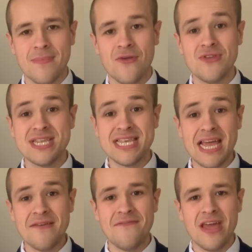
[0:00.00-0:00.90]
The
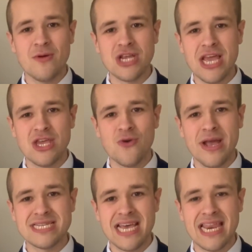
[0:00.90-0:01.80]
second thing which
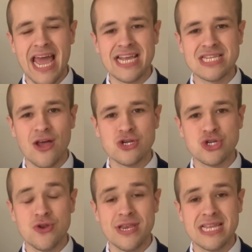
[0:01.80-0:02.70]
AQA say an A-star
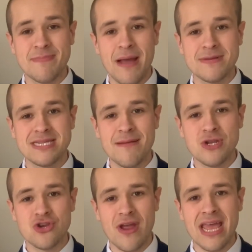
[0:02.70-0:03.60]
student needs to be able to
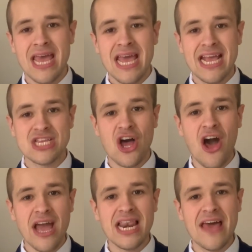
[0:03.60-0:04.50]
demonstrate is
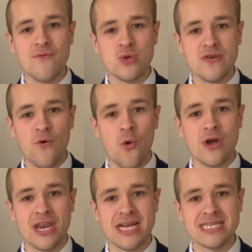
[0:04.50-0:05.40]
high levels of
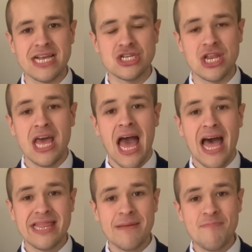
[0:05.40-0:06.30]
organisation
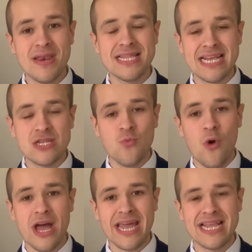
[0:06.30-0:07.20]
and the ability to
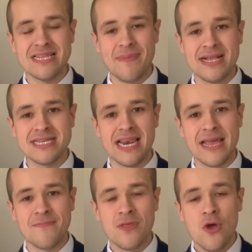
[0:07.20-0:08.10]
work independently.